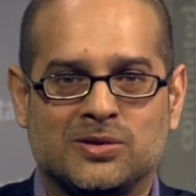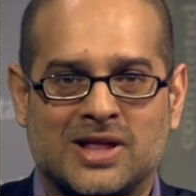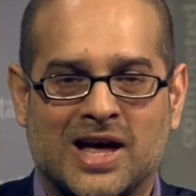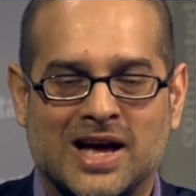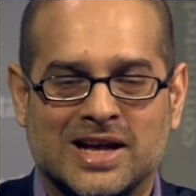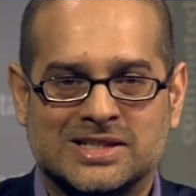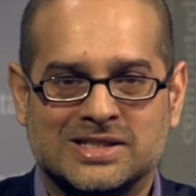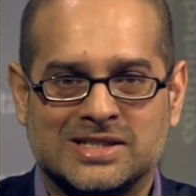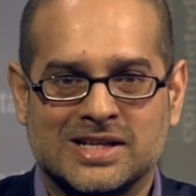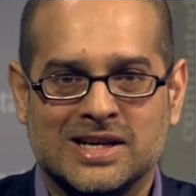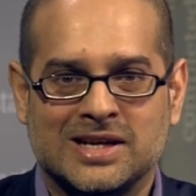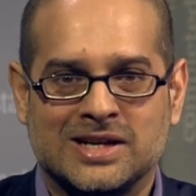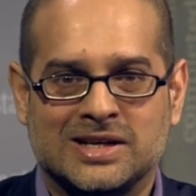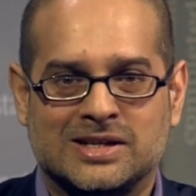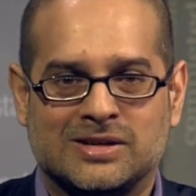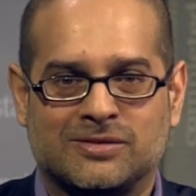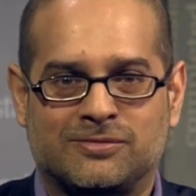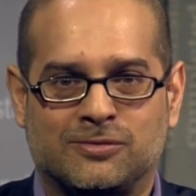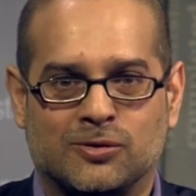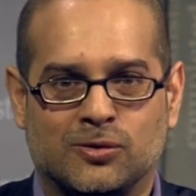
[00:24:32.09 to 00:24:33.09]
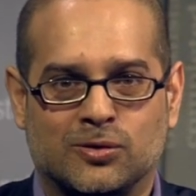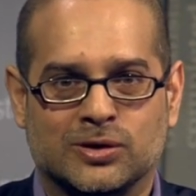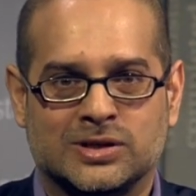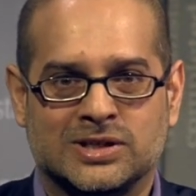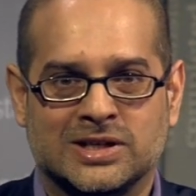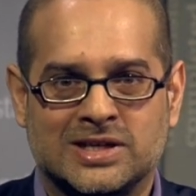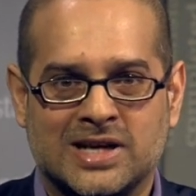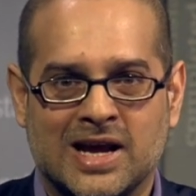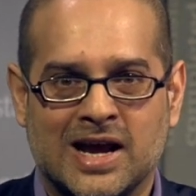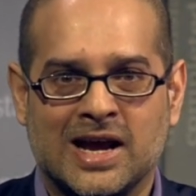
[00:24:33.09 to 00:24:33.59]
That's it for
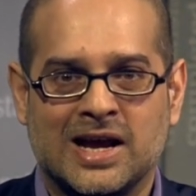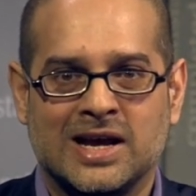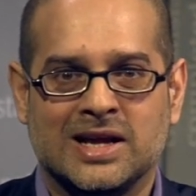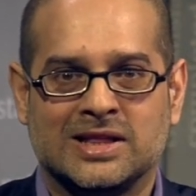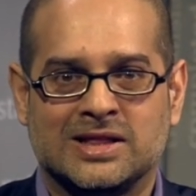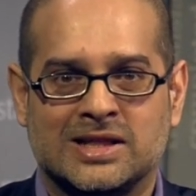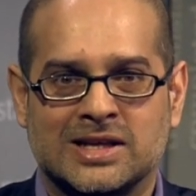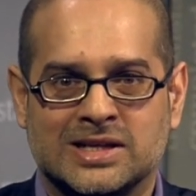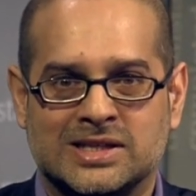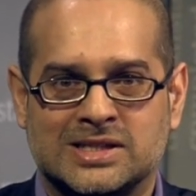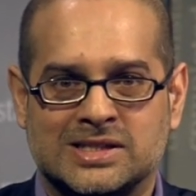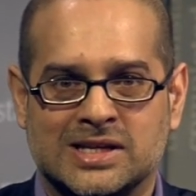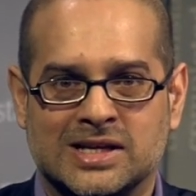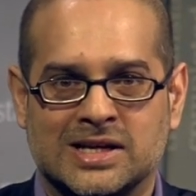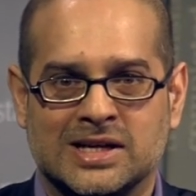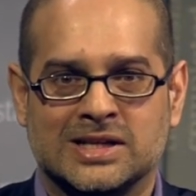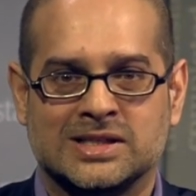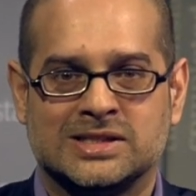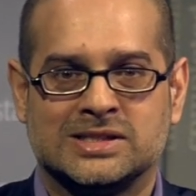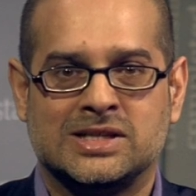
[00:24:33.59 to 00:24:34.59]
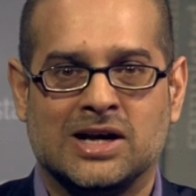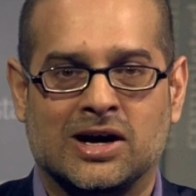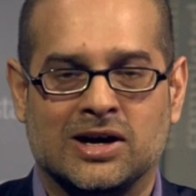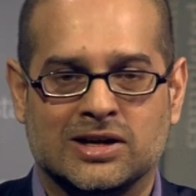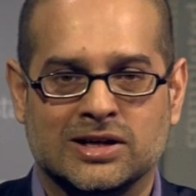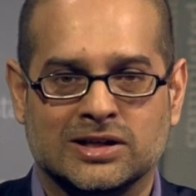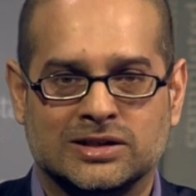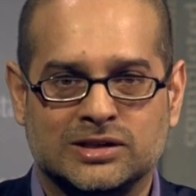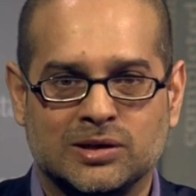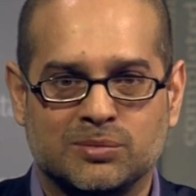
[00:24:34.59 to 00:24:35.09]
today. This is
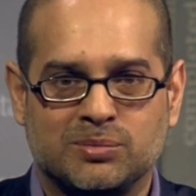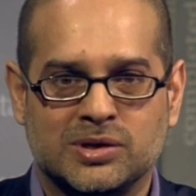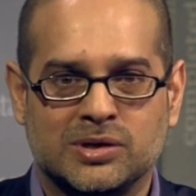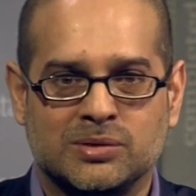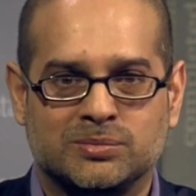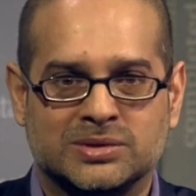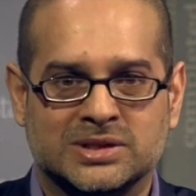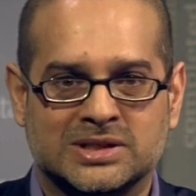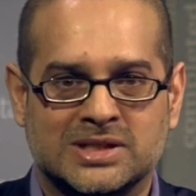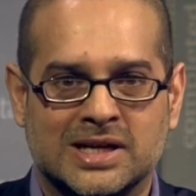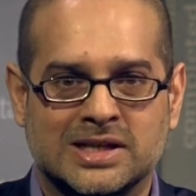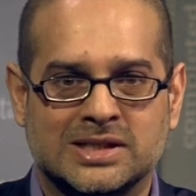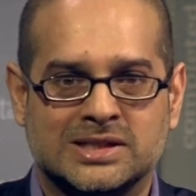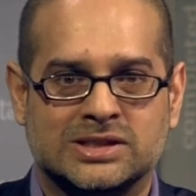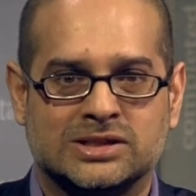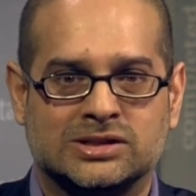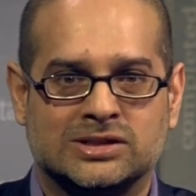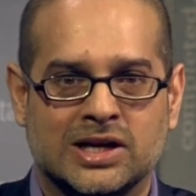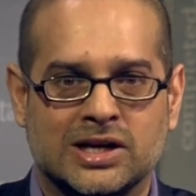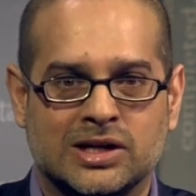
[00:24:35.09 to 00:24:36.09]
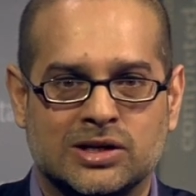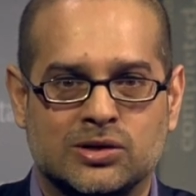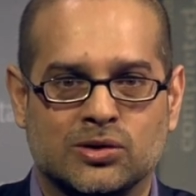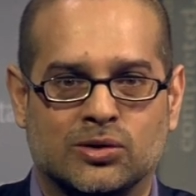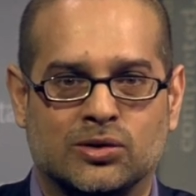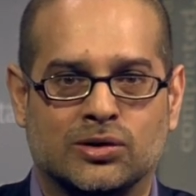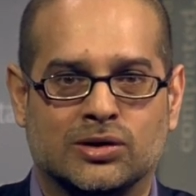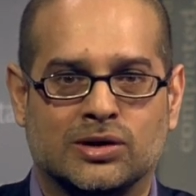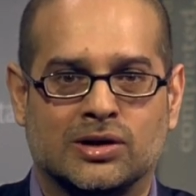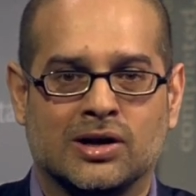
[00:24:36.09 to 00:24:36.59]
Dhaka Tribune Presents Straight
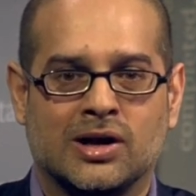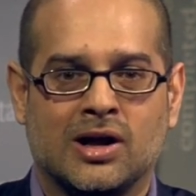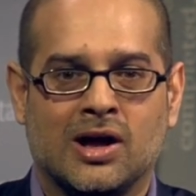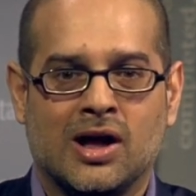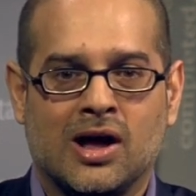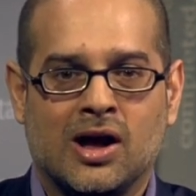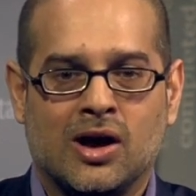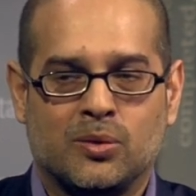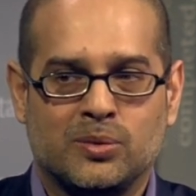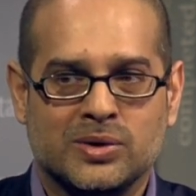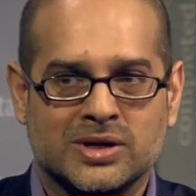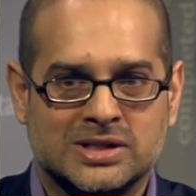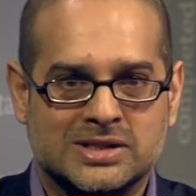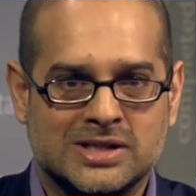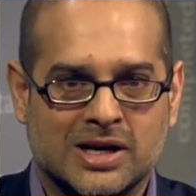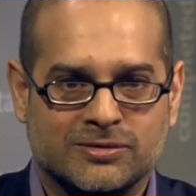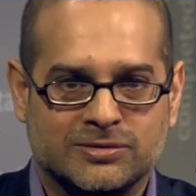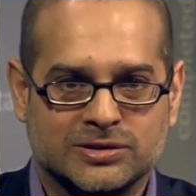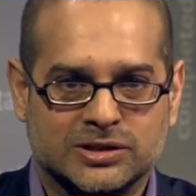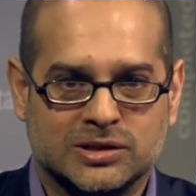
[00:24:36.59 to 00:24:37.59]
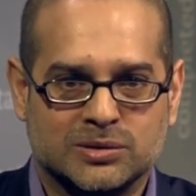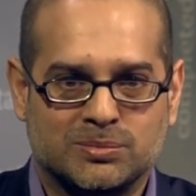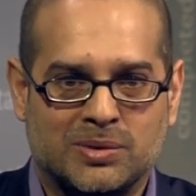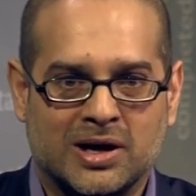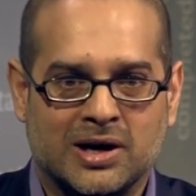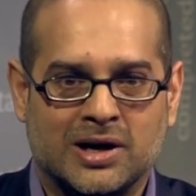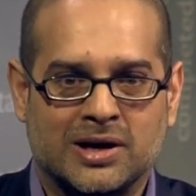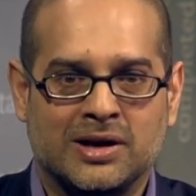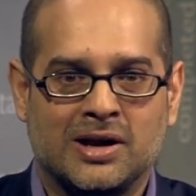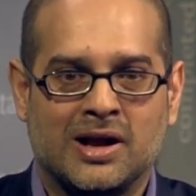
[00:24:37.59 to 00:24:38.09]
Talk with Zafar
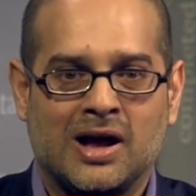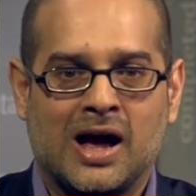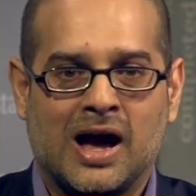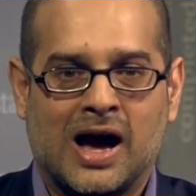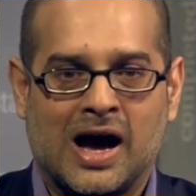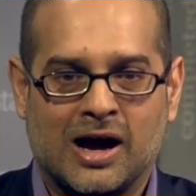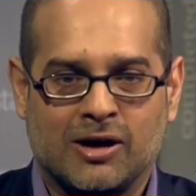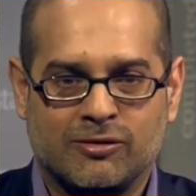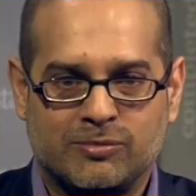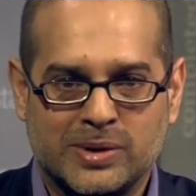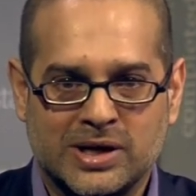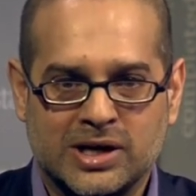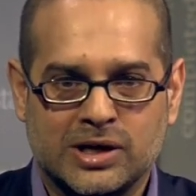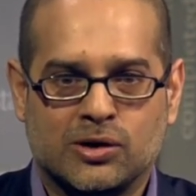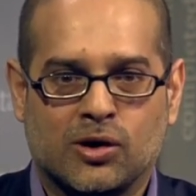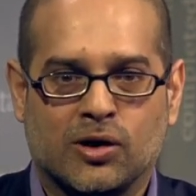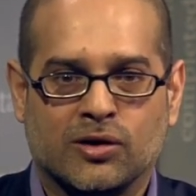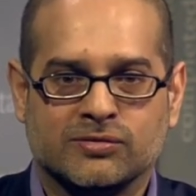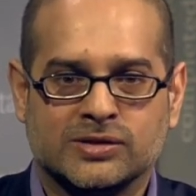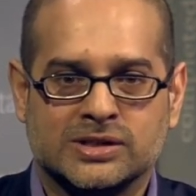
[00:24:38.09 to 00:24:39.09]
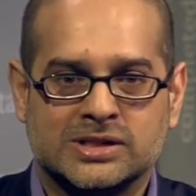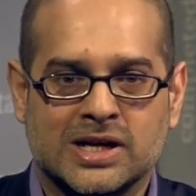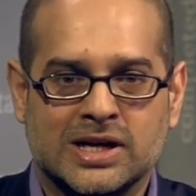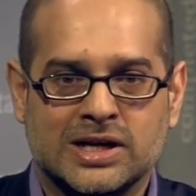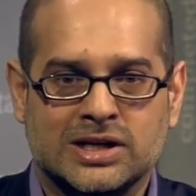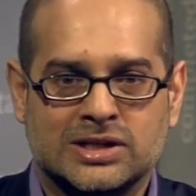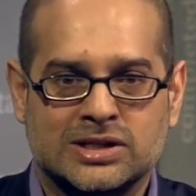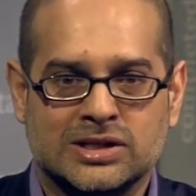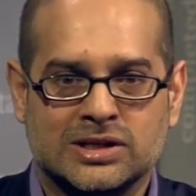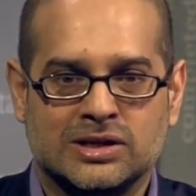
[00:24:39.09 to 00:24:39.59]
Sobhan. I've been in
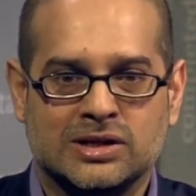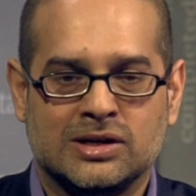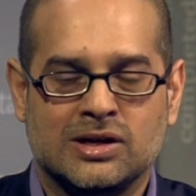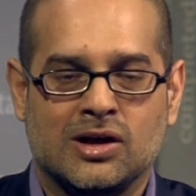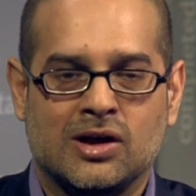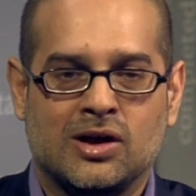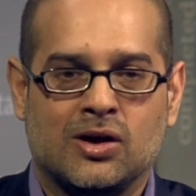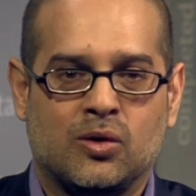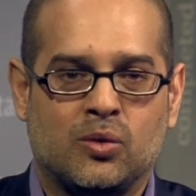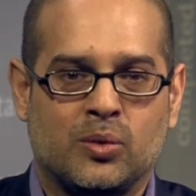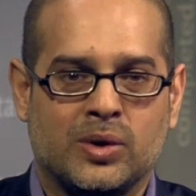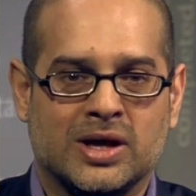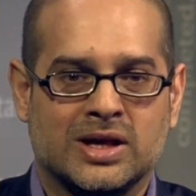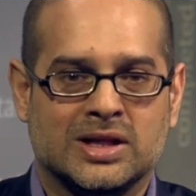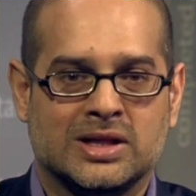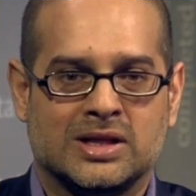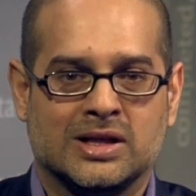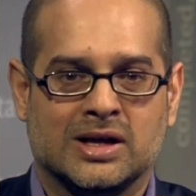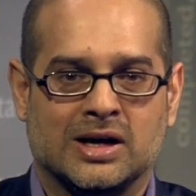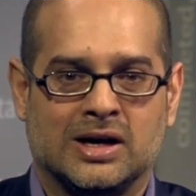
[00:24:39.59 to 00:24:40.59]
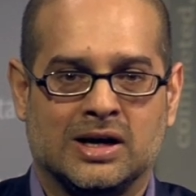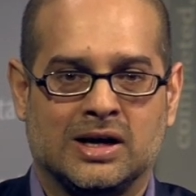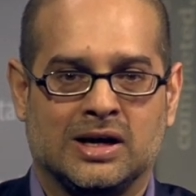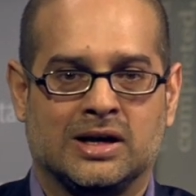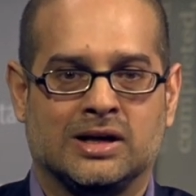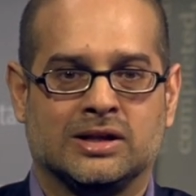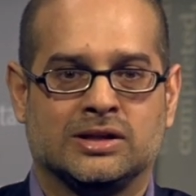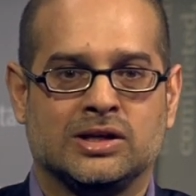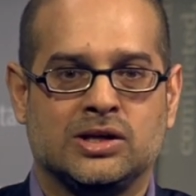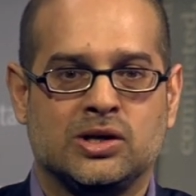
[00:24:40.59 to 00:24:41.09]
conversation with
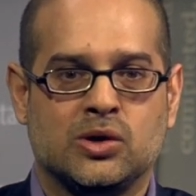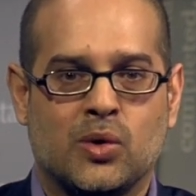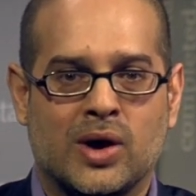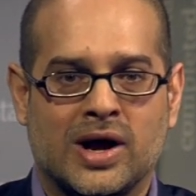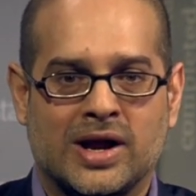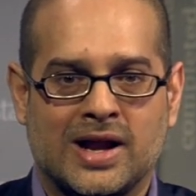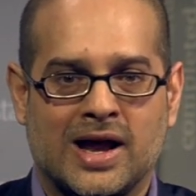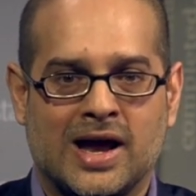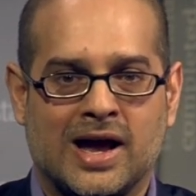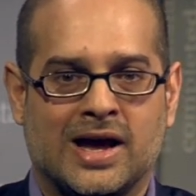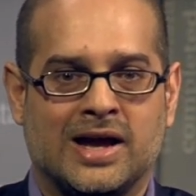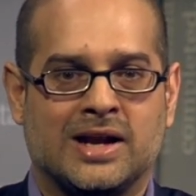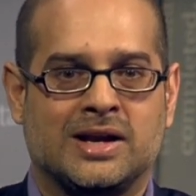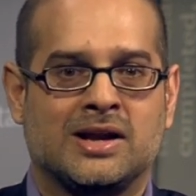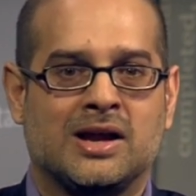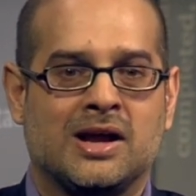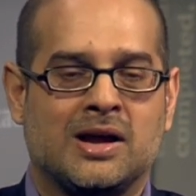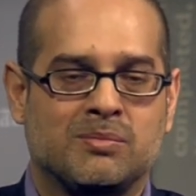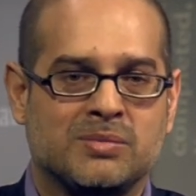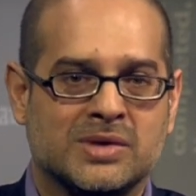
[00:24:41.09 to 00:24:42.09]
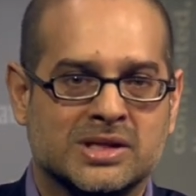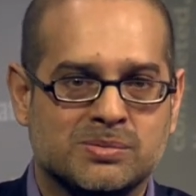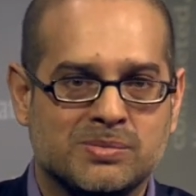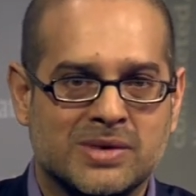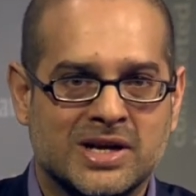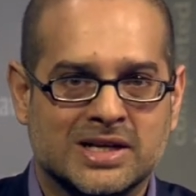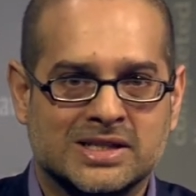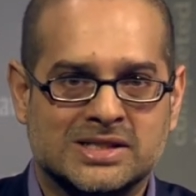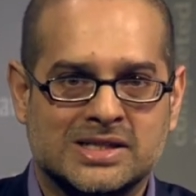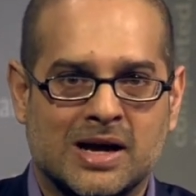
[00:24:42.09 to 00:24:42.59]
uh, the UN head, Ms.
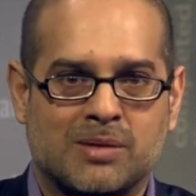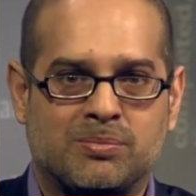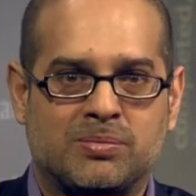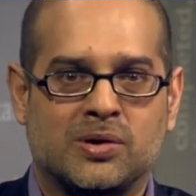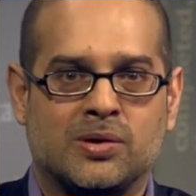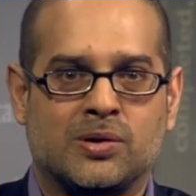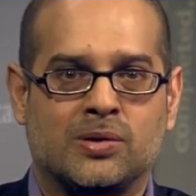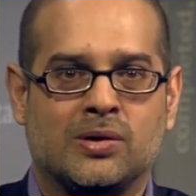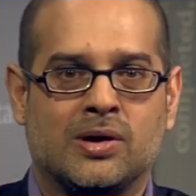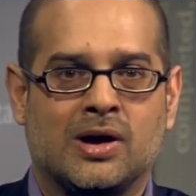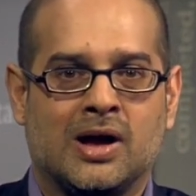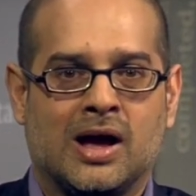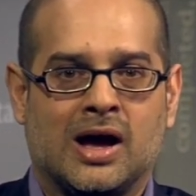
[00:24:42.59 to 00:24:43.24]
Mia Seppo.